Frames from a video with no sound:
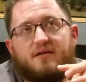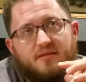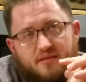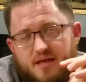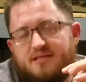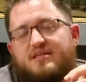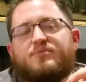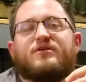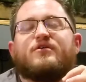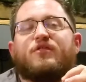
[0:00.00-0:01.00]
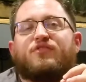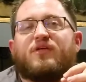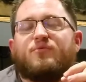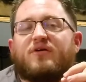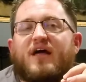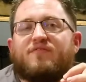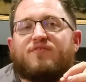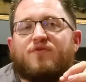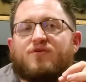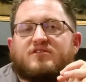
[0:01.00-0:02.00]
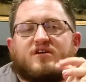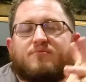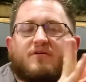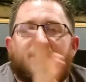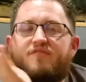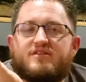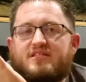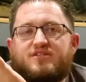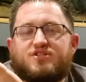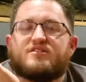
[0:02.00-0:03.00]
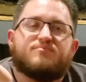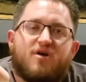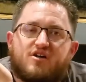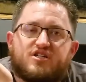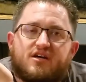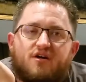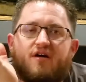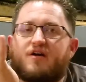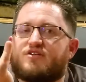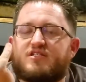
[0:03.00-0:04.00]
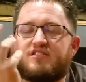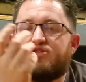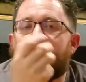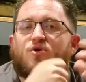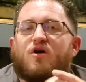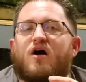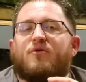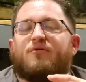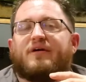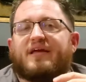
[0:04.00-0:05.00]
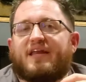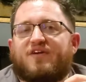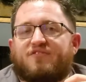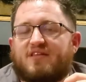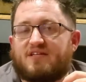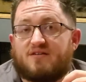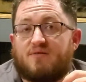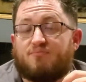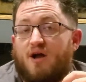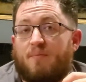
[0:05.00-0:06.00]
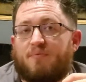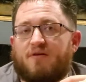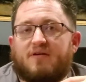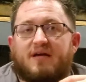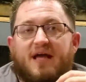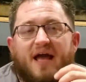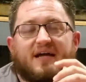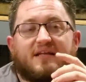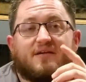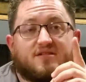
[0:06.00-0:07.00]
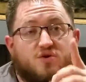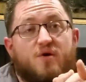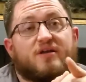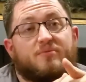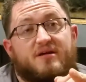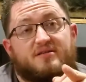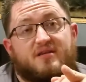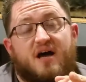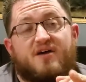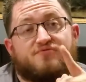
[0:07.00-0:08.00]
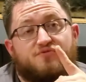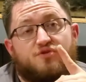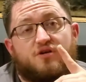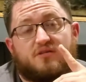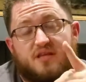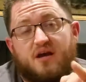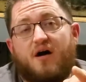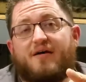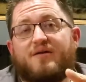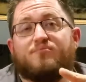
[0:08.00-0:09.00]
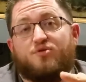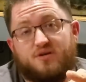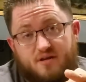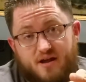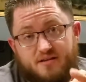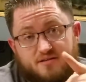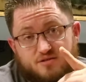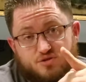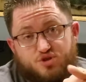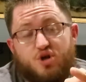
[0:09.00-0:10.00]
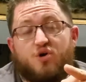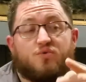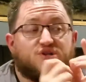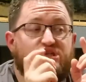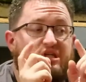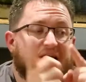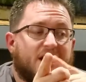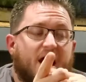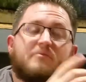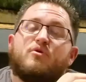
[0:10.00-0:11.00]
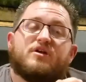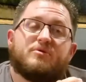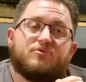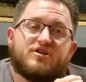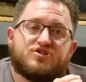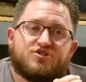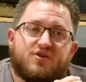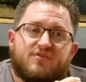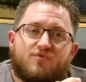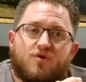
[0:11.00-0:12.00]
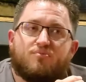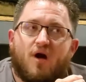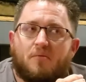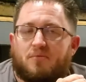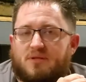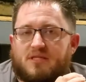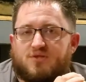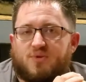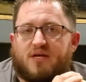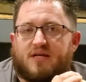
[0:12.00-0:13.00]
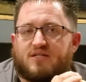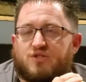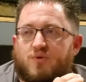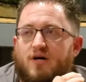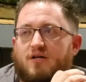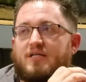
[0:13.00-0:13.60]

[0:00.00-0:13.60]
that's going to be another thing we're going to have to focus on. But obviously she's a project car, she's a show car, we're going to get everything done proper, and it's going to be in time for the Hot Import Nights show, which I'm going to be registering for probably this weekend as well.